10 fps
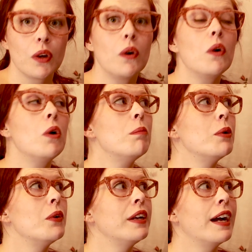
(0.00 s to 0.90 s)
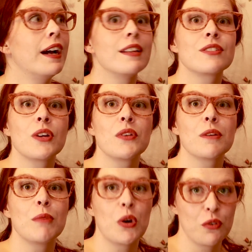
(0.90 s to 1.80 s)
Oh boy, I sew
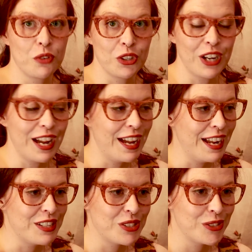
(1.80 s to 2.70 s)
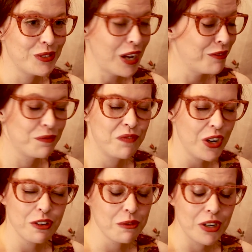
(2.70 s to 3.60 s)
them over. I
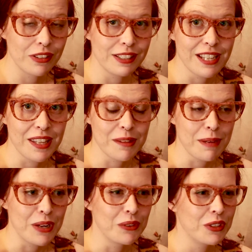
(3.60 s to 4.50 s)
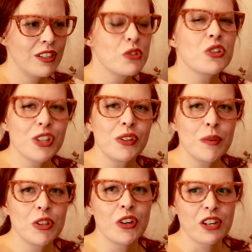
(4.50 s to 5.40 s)
very rarely take them out. Usually only
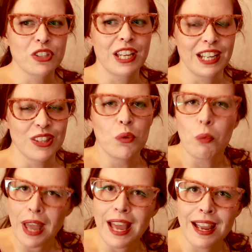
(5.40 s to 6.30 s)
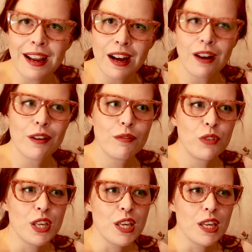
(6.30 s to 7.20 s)
when they're actually getting in the way
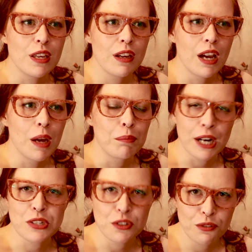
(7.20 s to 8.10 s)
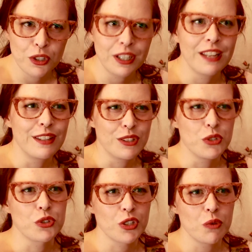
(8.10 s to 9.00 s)
of the presser foot, and that's
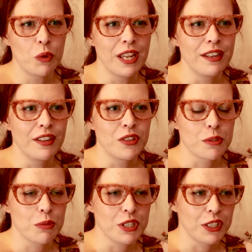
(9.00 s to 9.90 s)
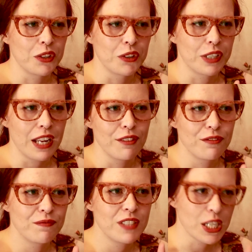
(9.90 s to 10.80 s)
usually when there's a particular kind of
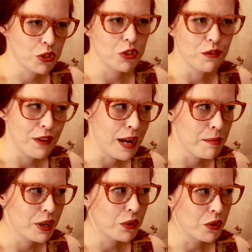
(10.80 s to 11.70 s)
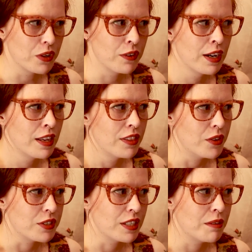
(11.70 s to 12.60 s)
texture of fabric or
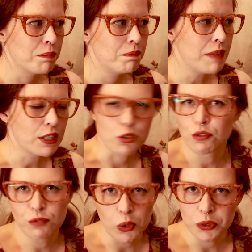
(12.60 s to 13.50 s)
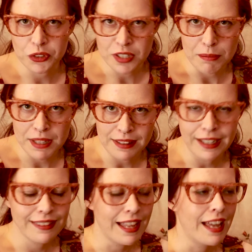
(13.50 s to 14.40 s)
there's a extra fold or something
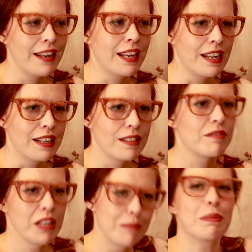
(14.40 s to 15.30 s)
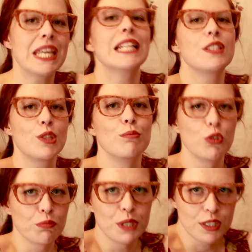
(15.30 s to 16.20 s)
like that, and it impedes the
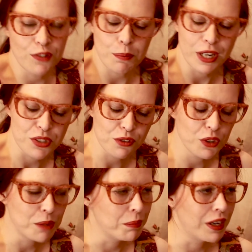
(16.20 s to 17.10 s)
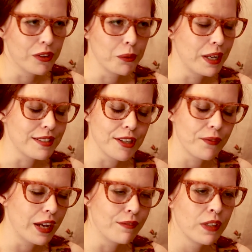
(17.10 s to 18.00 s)
movement of the presser foot, but otherwise no,
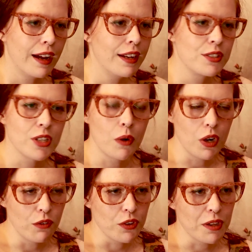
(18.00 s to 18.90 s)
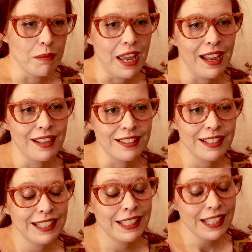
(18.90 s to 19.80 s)
I sew over them. And
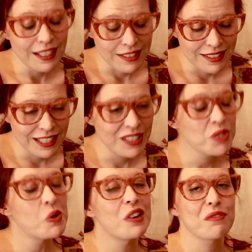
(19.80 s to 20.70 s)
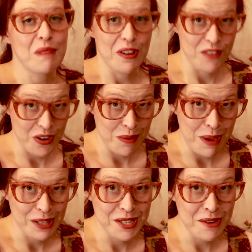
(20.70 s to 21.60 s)
yes, it is one of my very
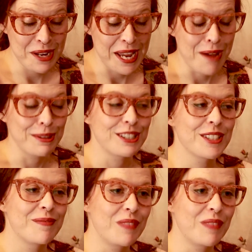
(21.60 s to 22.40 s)
bad sewing habits.